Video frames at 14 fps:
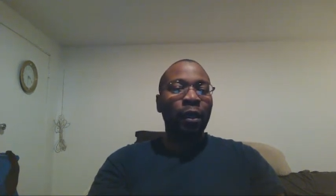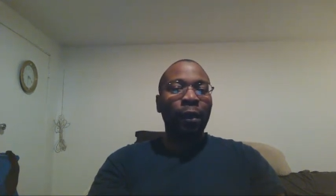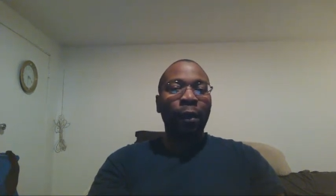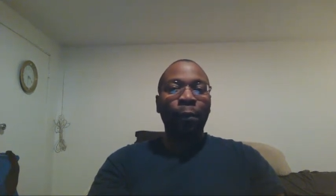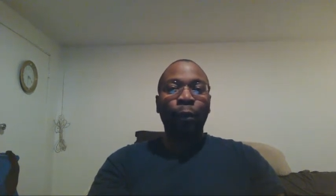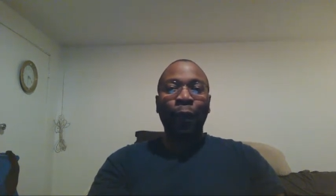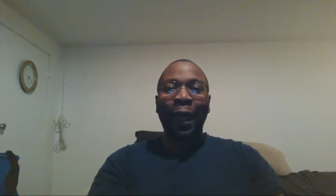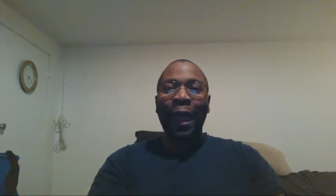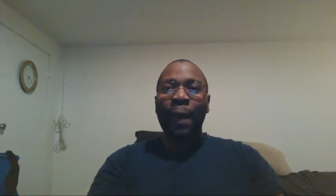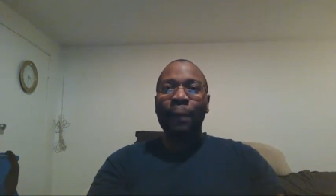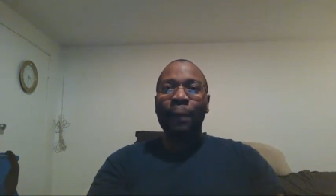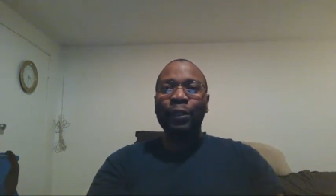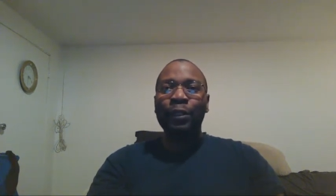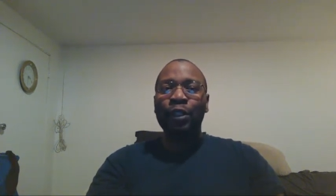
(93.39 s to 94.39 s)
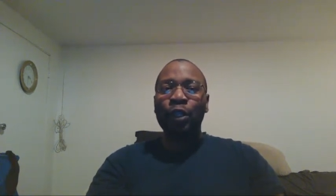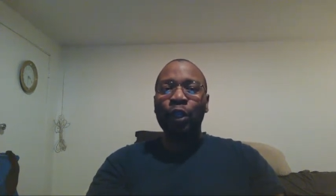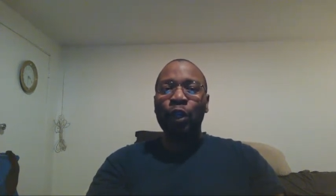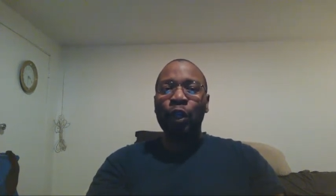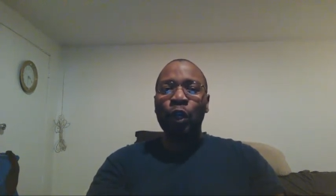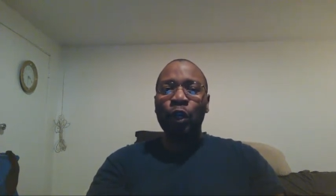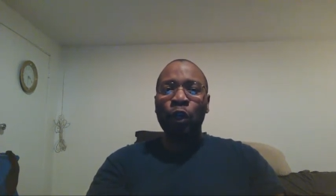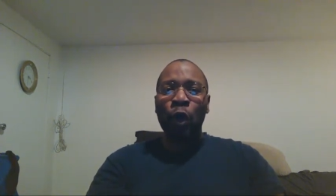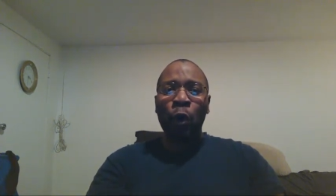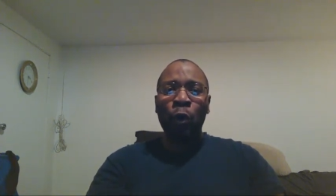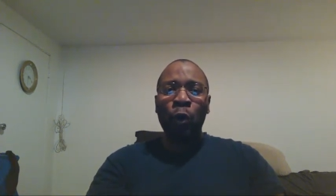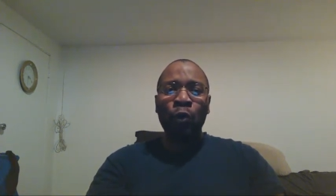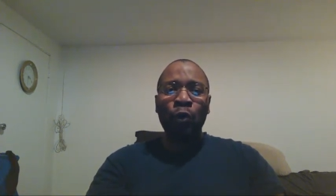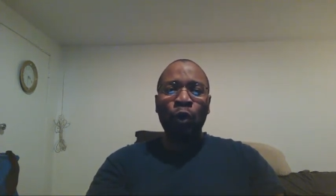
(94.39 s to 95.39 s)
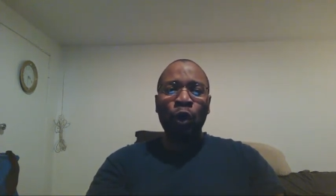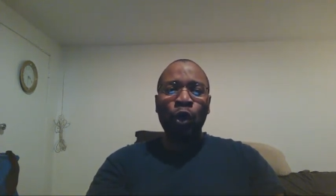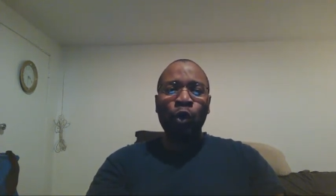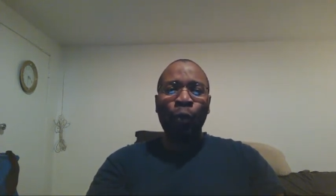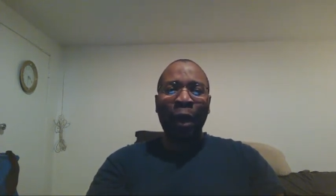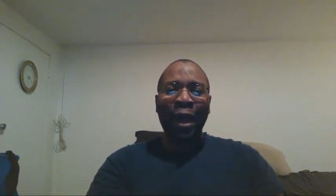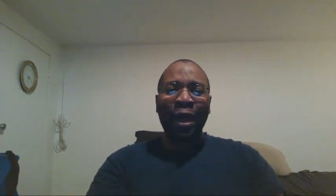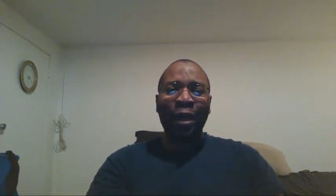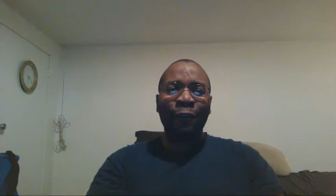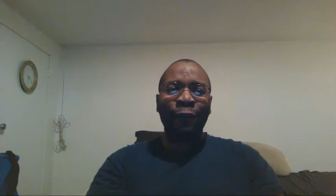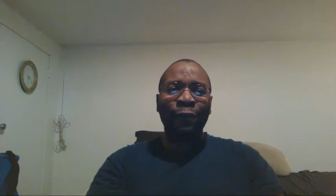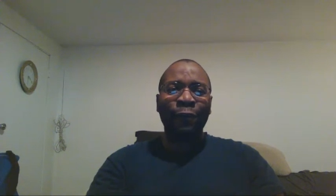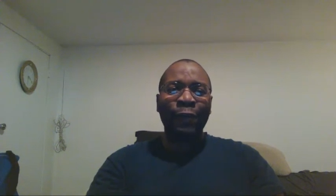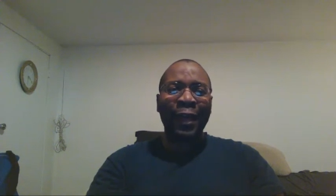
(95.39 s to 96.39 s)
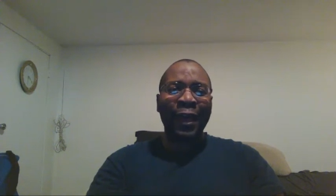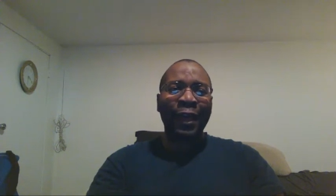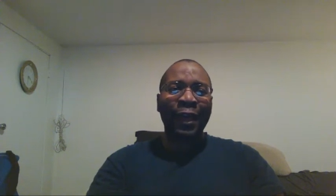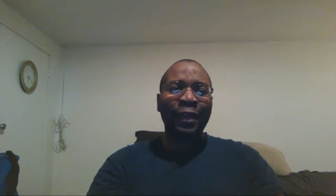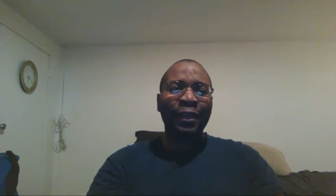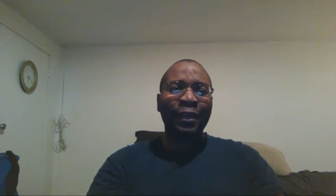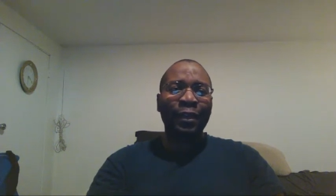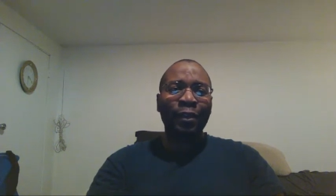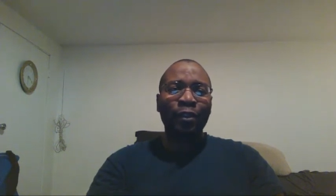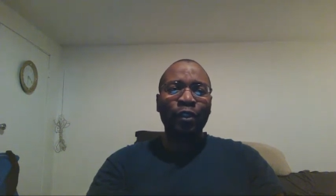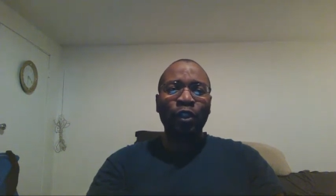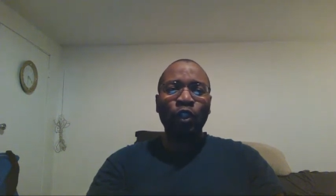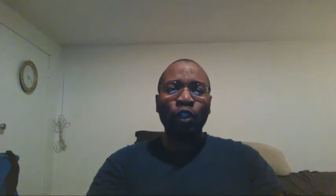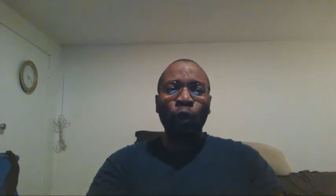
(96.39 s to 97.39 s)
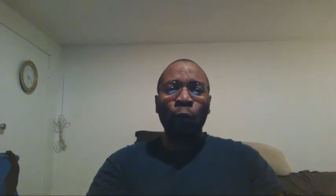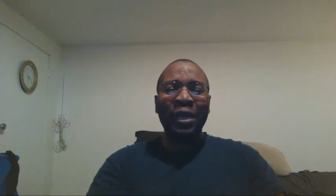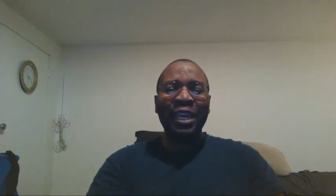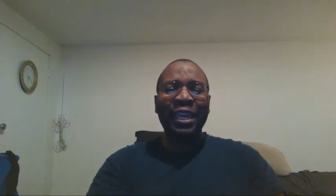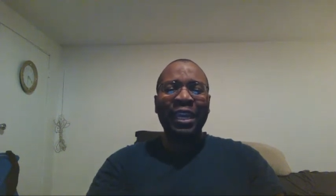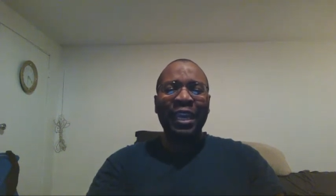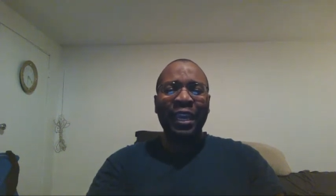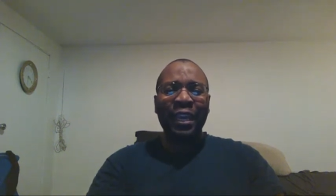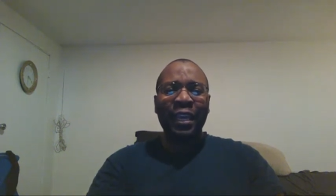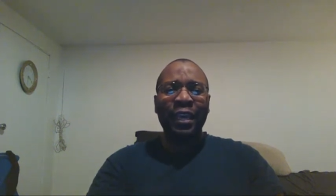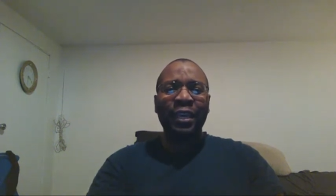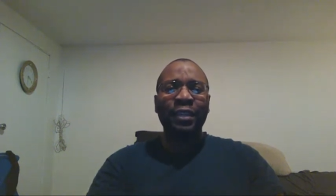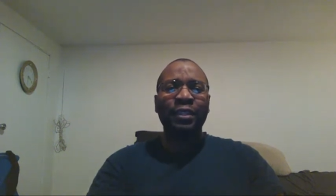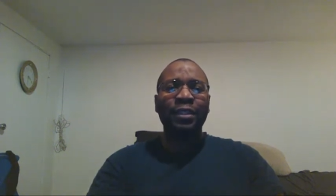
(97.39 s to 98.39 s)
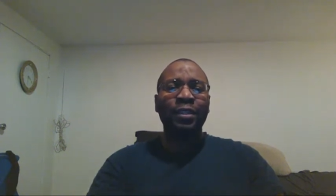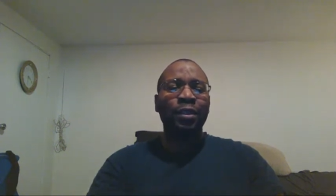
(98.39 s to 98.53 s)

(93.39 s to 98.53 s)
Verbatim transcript: perhaps, you know, you have like so many kids